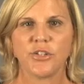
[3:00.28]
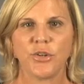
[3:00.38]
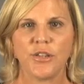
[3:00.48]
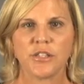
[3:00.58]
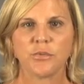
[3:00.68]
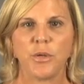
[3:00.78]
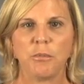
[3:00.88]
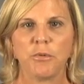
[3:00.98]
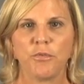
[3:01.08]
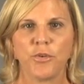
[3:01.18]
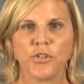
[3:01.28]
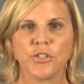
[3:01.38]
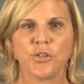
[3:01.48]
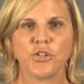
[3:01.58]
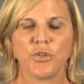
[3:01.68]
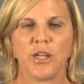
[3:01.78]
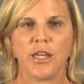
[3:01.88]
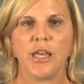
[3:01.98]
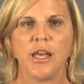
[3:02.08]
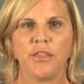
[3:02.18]
during this week before
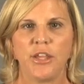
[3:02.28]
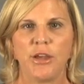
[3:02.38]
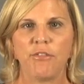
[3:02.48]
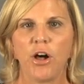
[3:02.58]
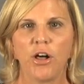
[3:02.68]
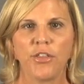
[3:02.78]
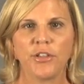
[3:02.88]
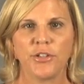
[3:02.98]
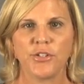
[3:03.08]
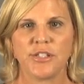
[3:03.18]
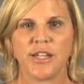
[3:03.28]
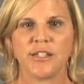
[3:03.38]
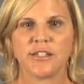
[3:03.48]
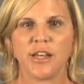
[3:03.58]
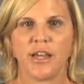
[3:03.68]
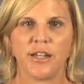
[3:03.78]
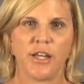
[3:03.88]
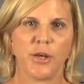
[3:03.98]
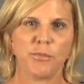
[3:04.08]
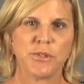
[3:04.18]
surgery that you have all the loose ends tied
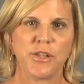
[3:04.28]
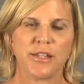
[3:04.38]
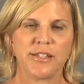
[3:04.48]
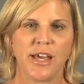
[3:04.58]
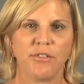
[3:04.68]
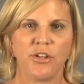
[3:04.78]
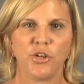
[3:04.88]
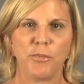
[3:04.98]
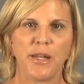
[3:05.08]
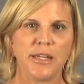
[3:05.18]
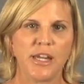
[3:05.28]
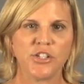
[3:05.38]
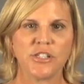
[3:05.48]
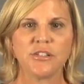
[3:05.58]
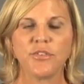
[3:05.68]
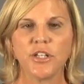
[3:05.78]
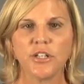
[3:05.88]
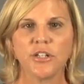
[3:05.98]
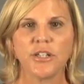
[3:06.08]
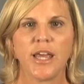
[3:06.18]
up. So that's having your medications
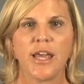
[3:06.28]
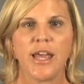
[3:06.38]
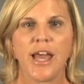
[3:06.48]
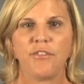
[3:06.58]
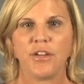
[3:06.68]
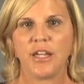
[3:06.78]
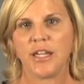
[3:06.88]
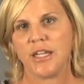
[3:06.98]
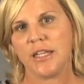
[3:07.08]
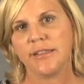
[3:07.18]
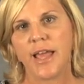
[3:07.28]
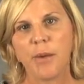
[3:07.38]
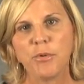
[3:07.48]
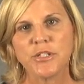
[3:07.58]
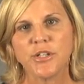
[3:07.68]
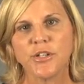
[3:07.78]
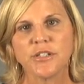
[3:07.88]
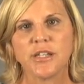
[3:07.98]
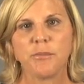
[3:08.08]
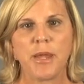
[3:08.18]
filled, having any lab
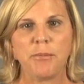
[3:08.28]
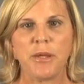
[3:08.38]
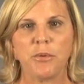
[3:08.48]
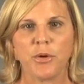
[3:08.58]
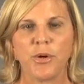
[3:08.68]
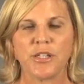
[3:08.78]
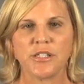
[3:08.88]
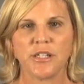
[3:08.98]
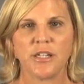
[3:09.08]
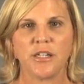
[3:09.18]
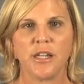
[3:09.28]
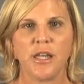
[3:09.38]
results that may be requested.